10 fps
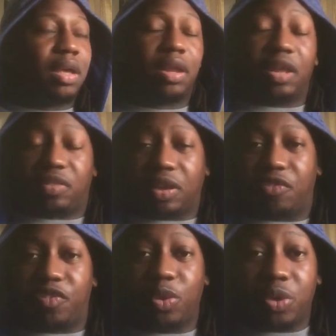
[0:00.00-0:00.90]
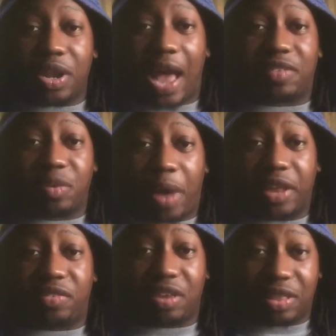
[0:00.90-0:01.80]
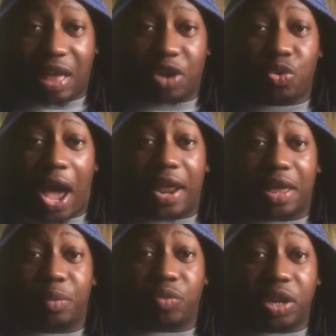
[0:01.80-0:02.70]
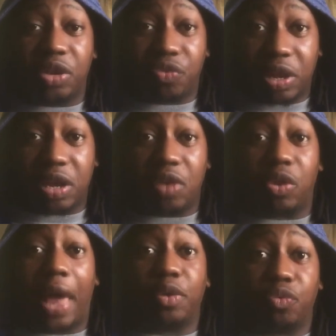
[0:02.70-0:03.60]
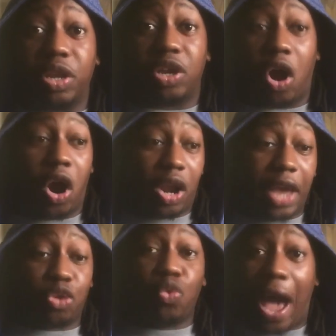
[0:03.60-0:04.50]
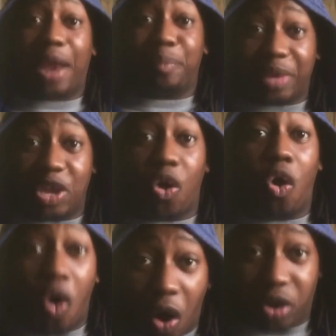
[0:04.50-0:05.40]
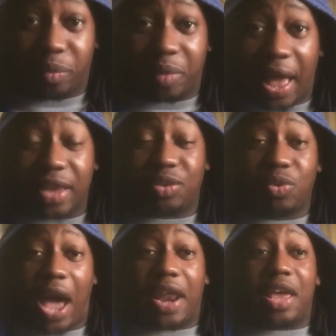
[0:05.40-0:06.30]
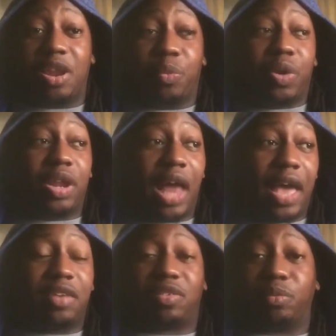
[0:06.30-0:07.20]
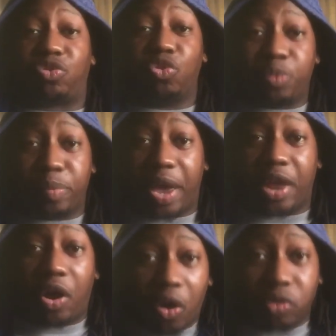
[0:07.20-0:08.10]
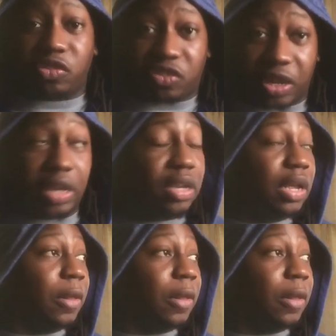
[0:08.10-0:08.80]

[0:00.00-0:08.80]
Listen, for you to knock somebody's teeth out, you got to hit them really, really, like, really hard. Like, you got to be on them. Like, you got to hit them with, like, some Superman Hulk shit.